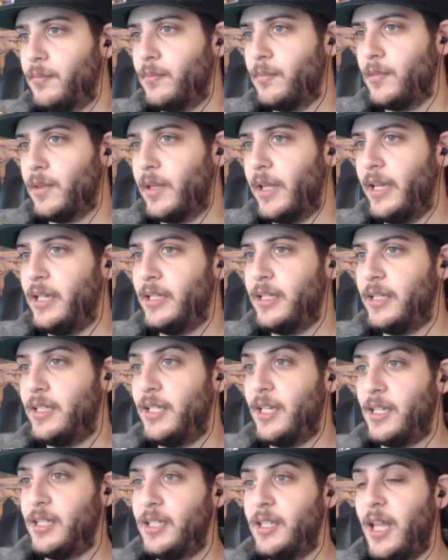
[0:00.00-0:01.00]
landed
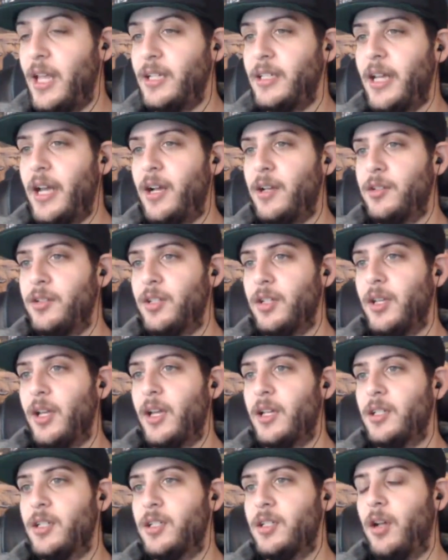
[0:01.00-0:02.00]
6 takedowns
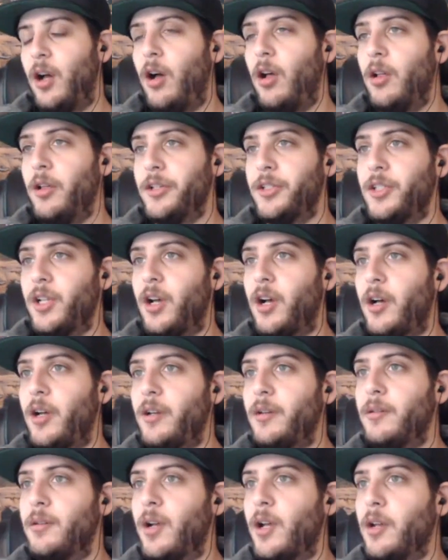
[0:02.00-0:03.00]
against Al
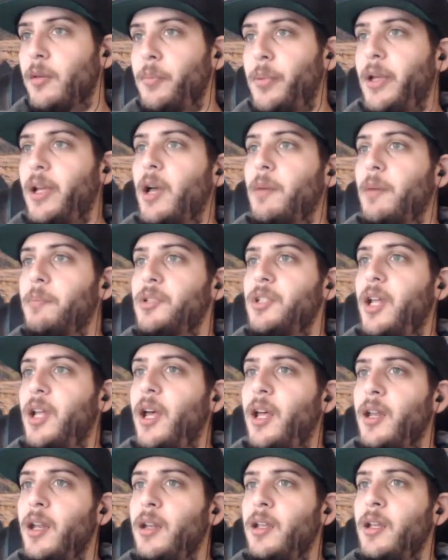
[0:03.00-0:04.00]
Hassan, got a big
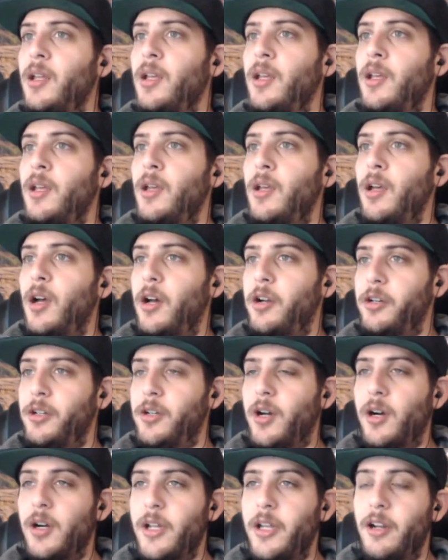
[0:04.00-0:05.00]
upset.
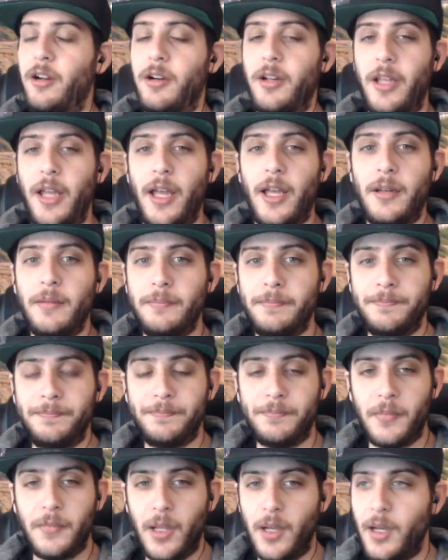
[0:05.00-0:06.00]
Underdog here again.
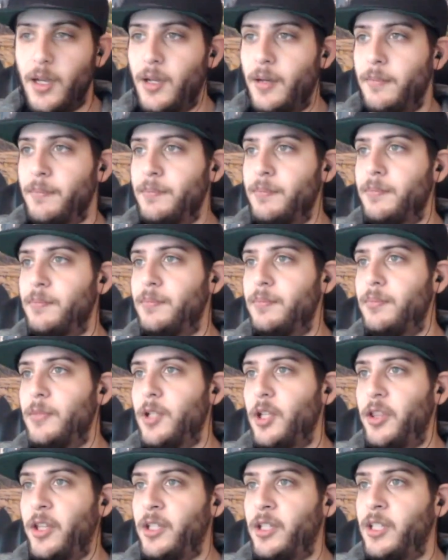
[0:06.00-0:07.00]
Do
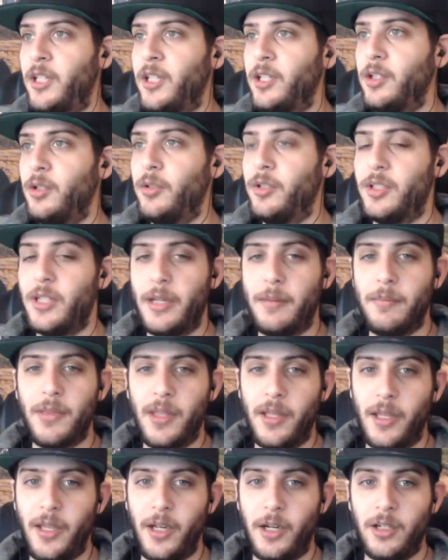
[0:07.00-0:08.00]
you think he can do the same
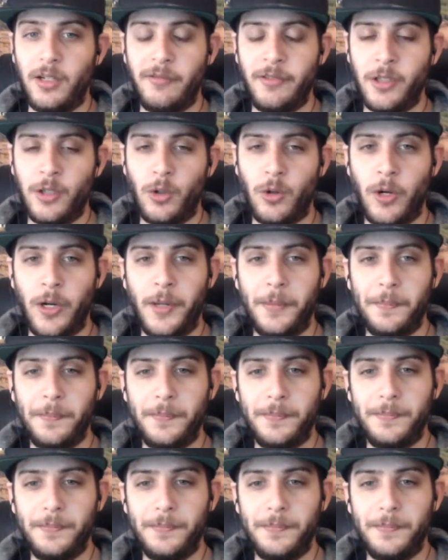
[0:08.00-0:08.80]
thing here to Vettori?